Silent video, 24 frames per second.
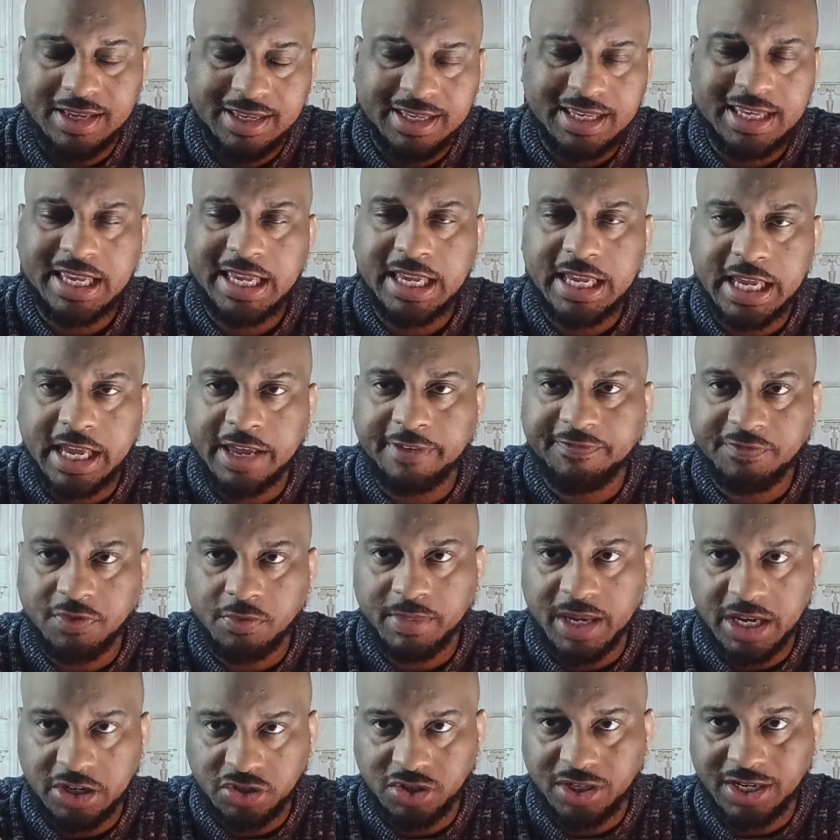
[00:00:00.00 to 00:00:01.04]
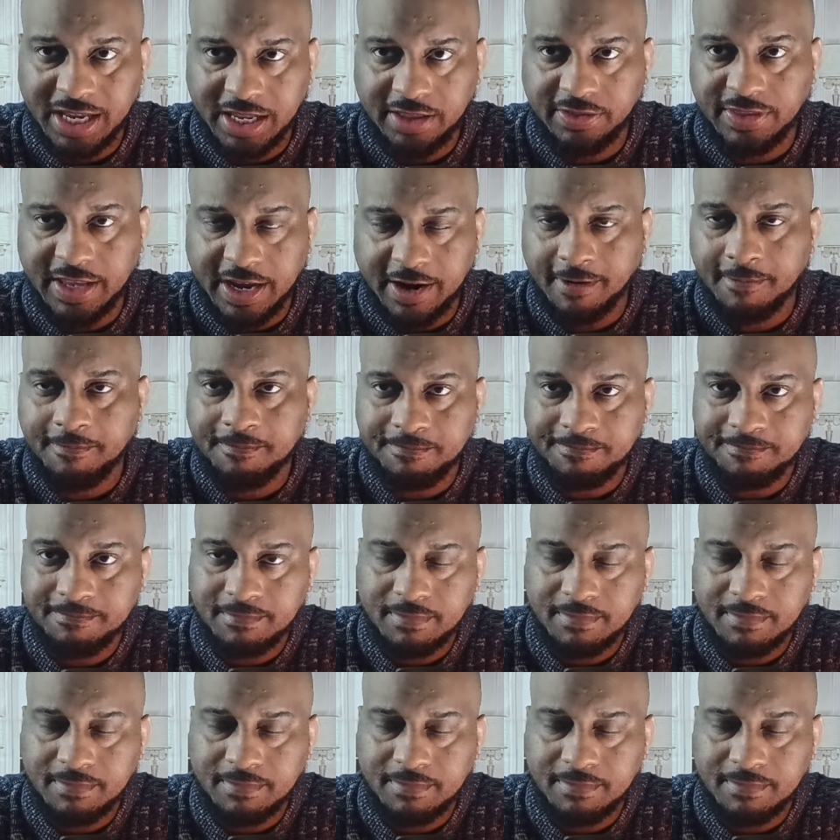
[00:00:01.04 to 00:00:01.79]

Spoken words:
key information in there.